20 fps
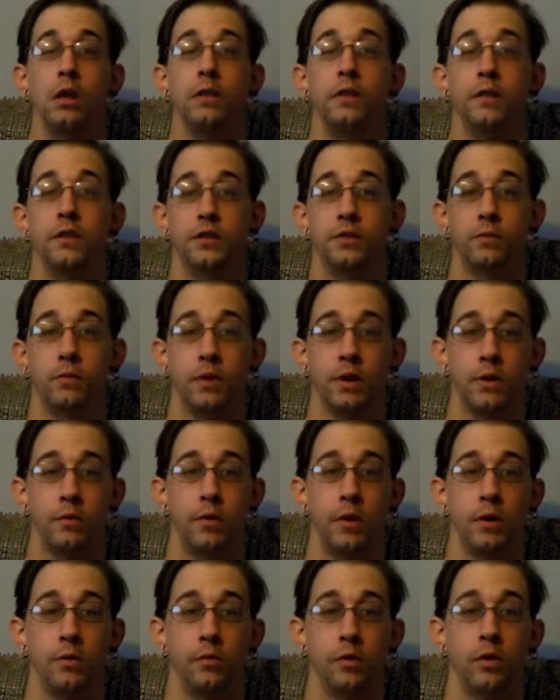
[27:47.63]
This is when I
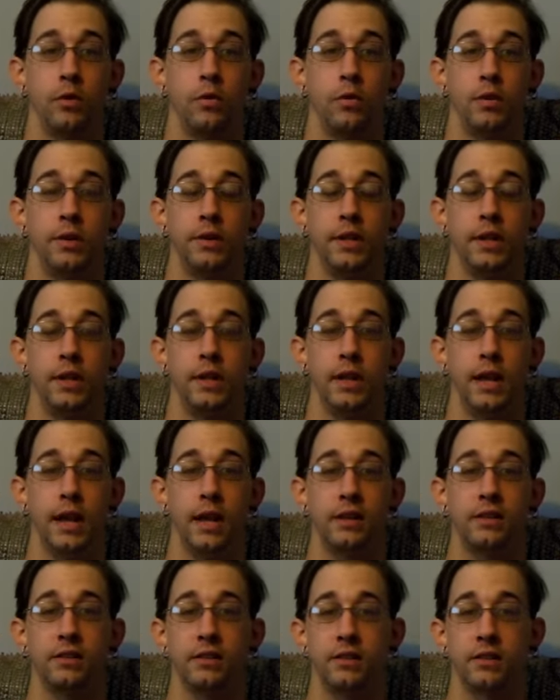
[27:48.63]
want to record the
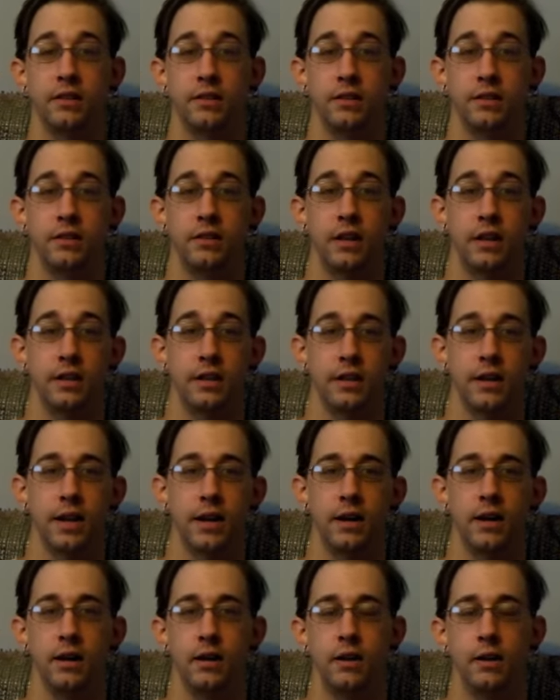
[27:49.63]
exit to this thing and
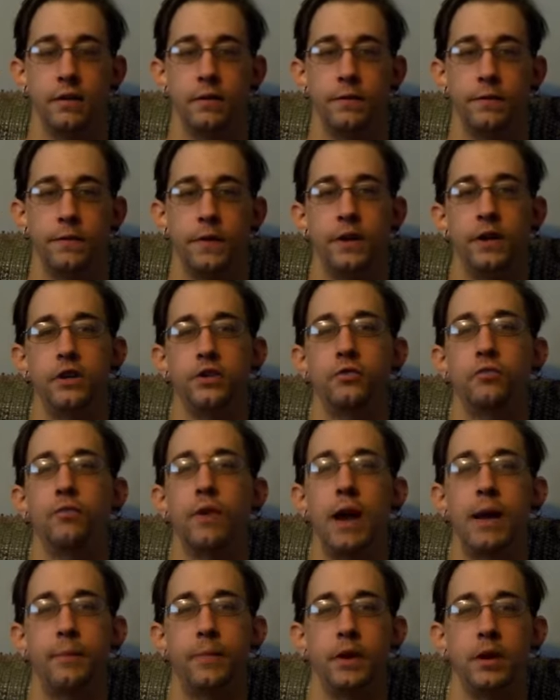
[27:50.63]
kind of finish
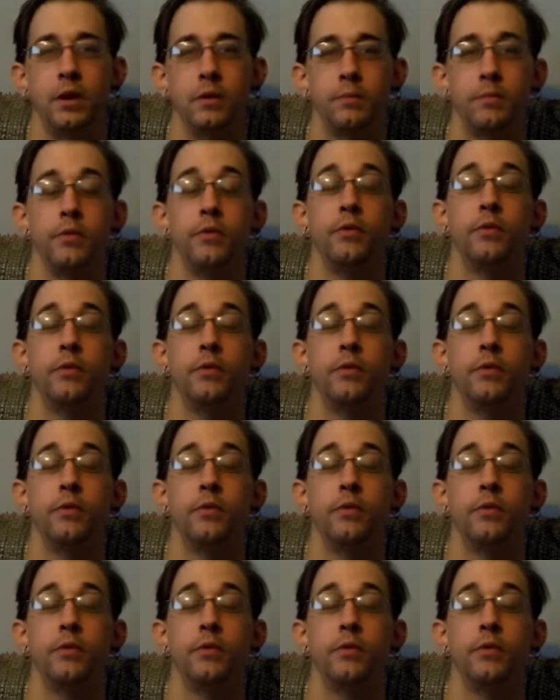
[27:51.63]
wrapping up